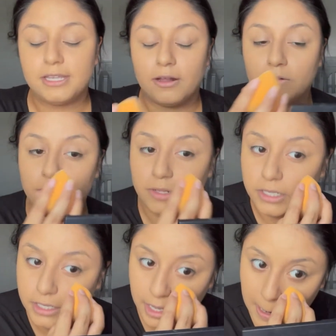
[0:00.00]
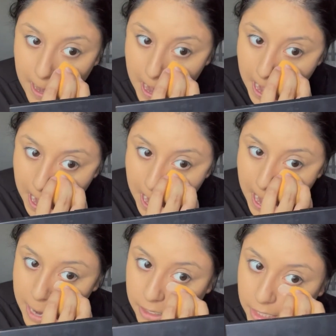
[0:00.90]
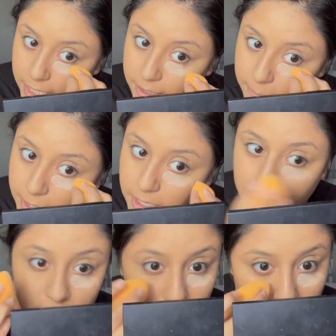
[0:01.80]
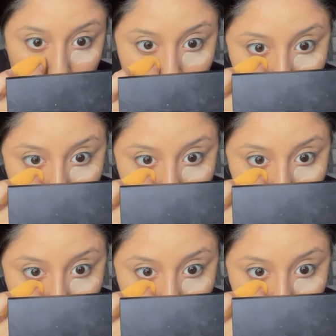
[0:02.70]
I don't really like like baking.